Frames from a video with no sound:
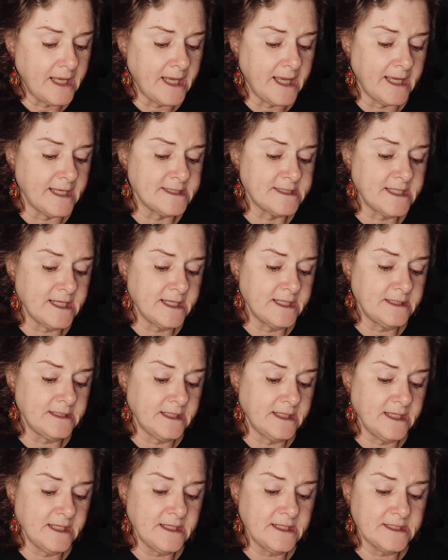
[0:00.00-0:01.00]
As they
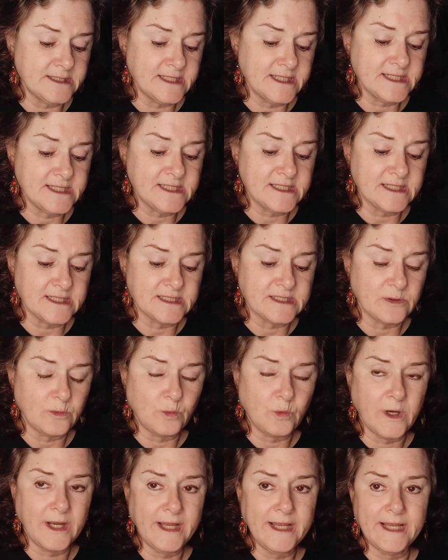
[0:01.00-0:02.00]
get a distance
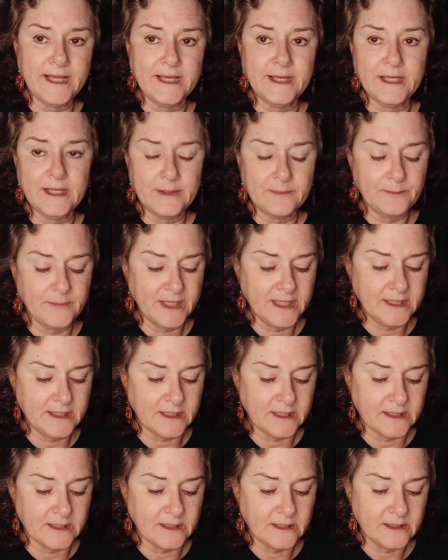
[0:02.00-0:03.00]
away,
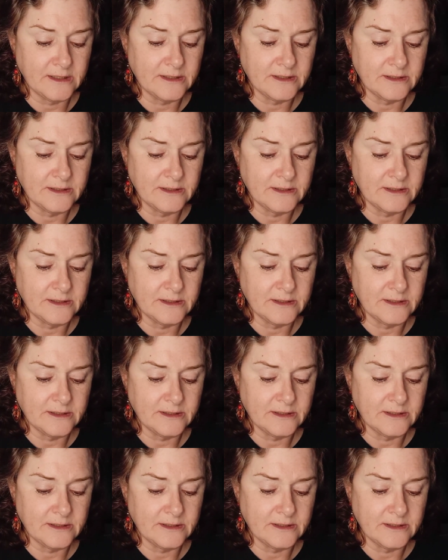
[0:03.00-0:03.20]
Mina